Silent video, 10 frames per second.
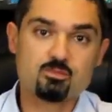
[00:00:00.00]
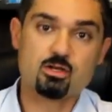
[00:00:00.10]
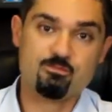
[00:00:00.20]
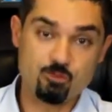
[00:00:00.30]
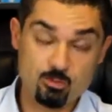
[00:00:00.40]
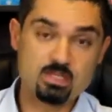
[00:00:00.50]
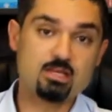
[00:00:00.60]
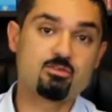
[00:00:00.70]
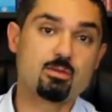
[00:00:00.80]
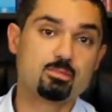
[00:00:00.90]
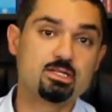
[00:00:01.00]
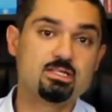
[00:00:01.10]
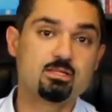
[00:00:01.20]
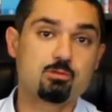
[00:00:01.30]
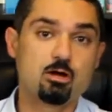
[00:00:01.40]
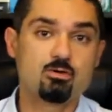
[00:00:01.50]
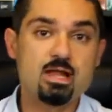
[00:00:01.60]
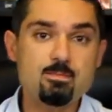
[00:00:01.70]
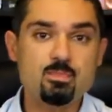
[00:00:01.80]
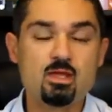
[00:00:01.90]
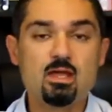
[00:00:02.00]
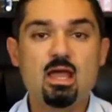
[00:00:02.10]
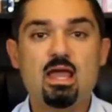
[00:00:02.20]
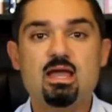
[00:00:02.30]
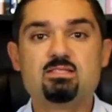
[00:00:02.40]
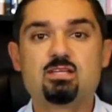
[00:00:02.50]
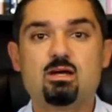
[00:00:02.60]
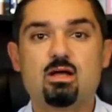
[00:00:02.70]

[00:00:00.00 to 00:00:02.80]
confirming that you've completed the program and